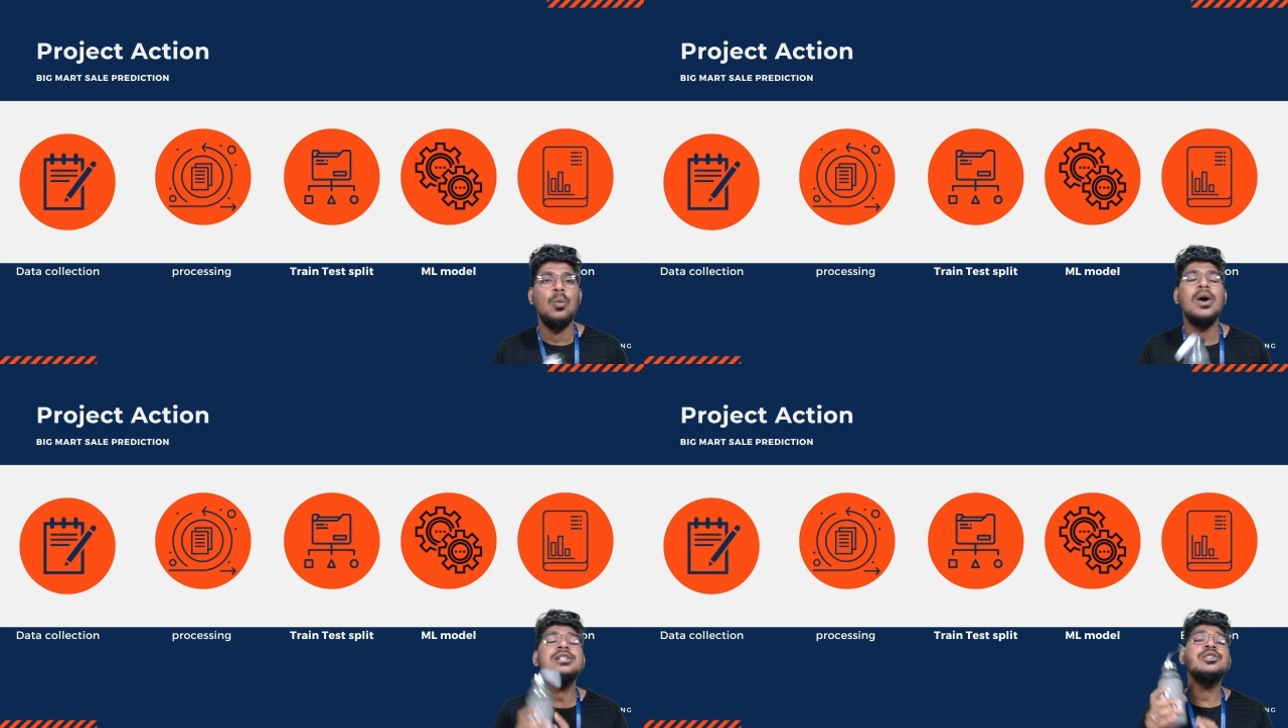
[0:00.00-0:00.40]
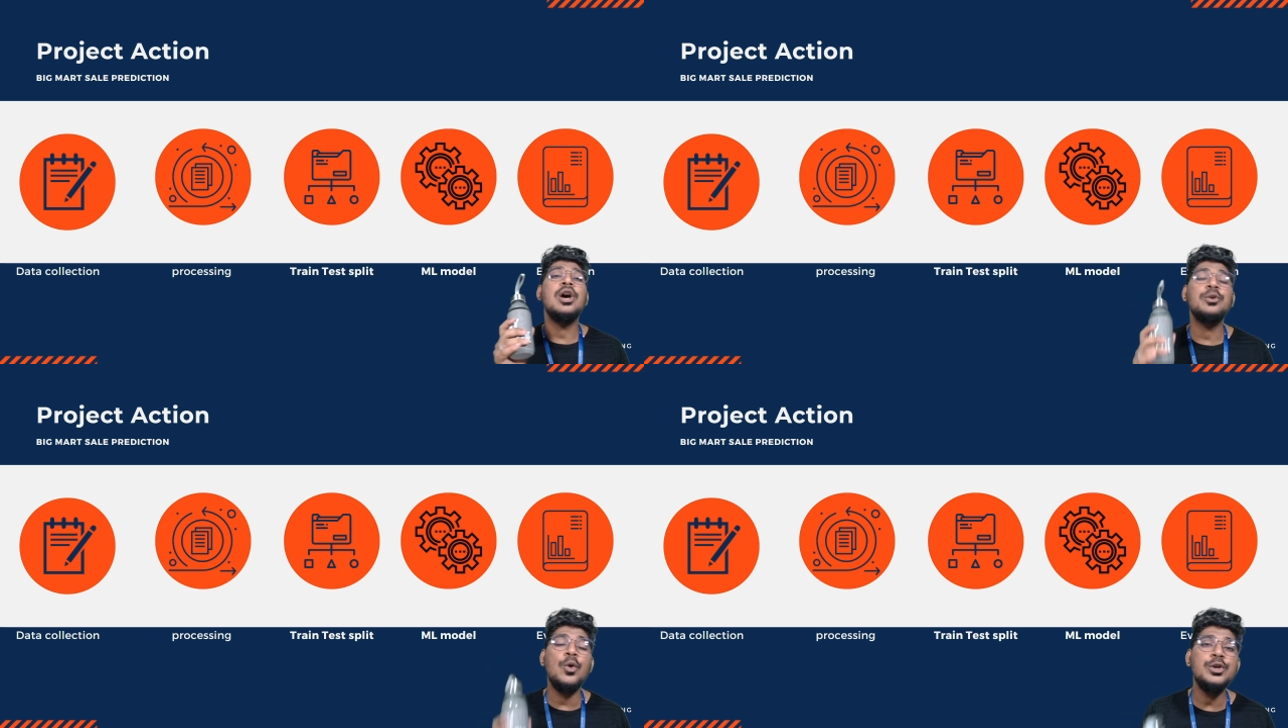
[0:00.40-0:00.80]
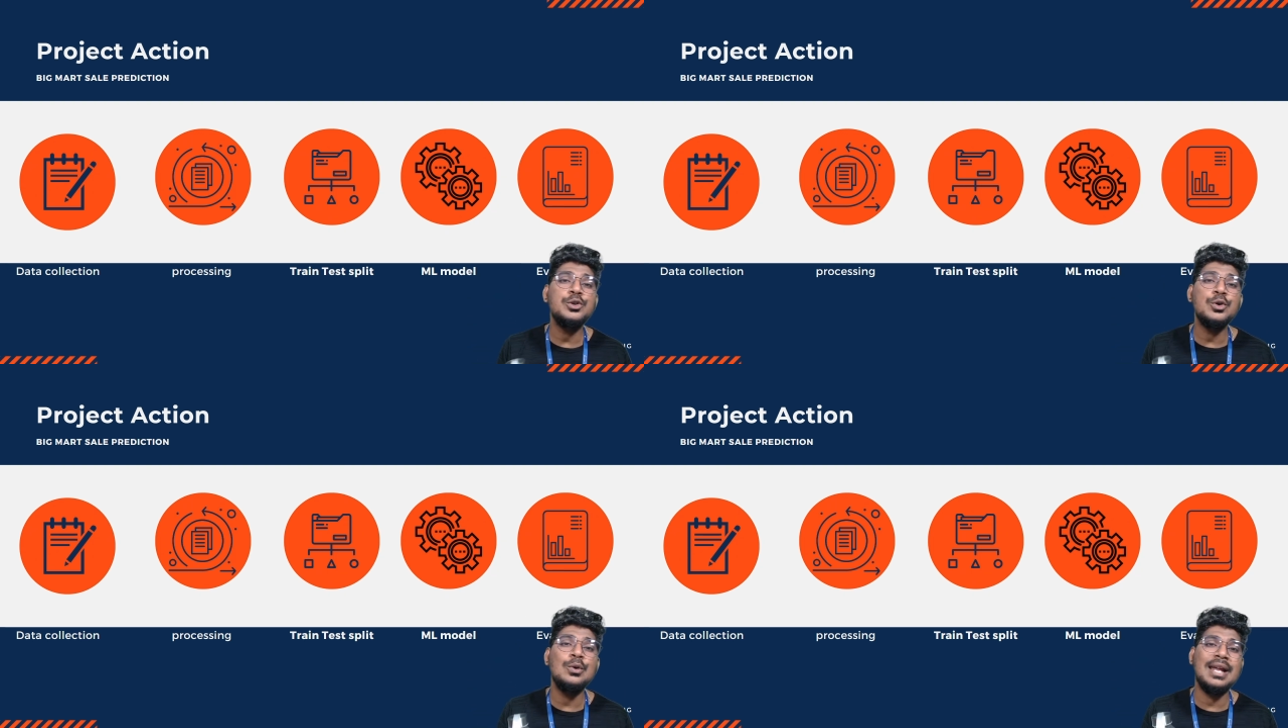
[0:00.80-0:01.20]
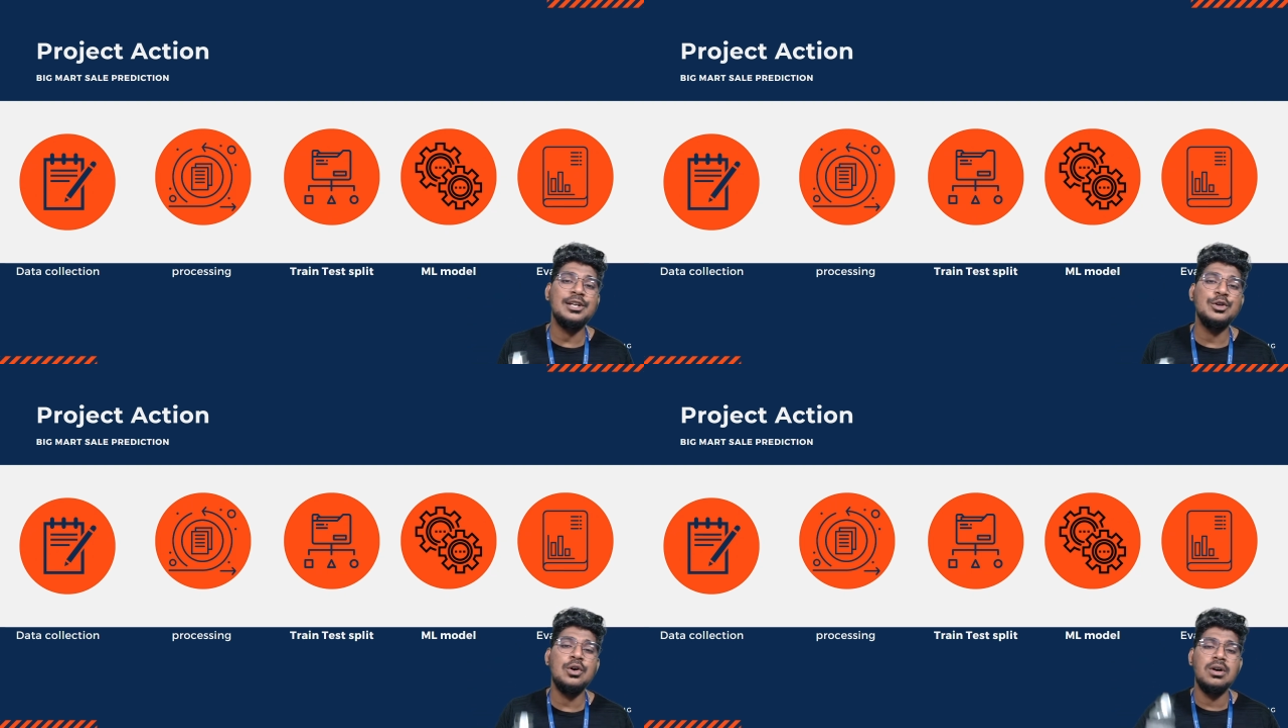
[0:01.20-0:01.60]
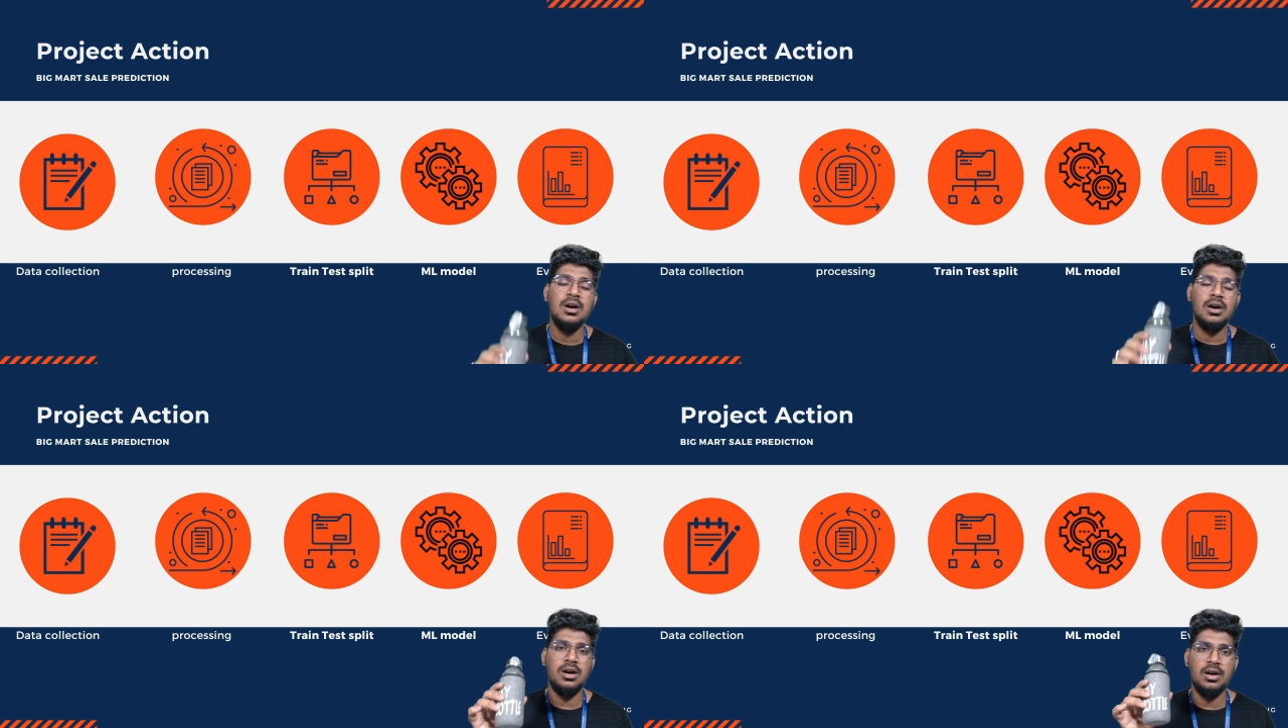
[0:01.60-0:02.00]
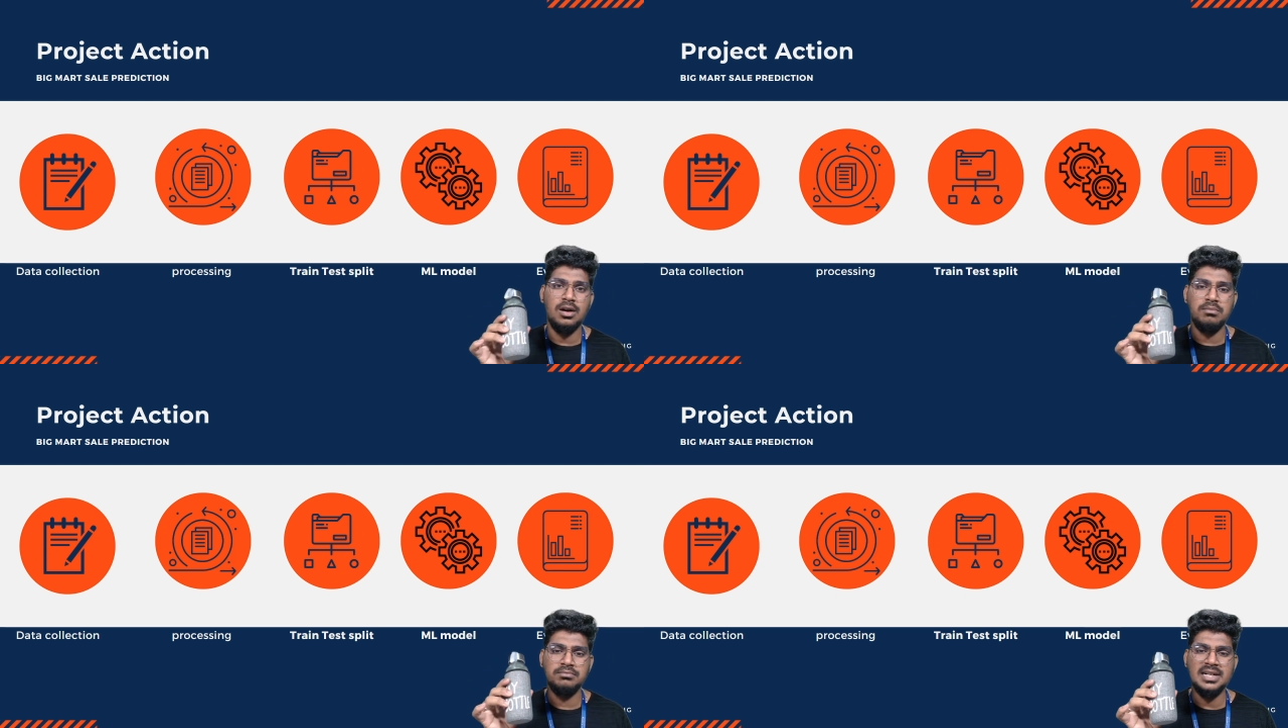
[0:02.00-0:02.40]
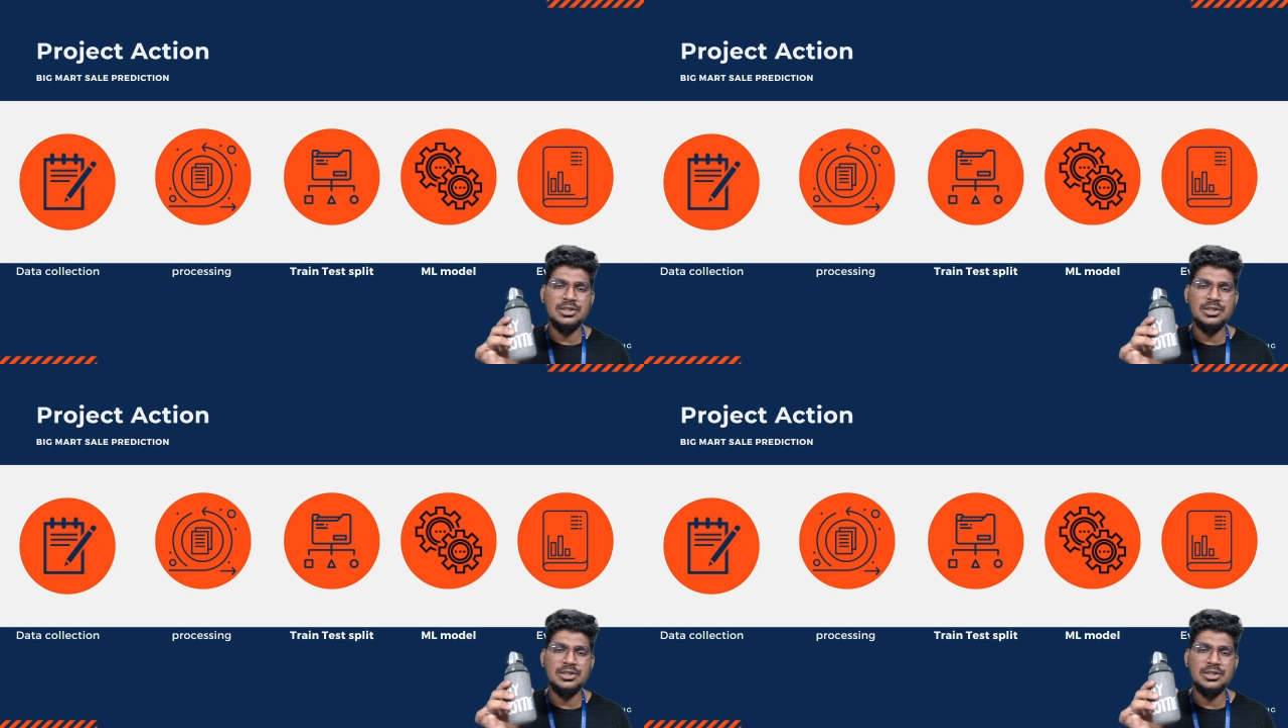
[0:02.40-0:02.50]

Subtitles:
Once you are going to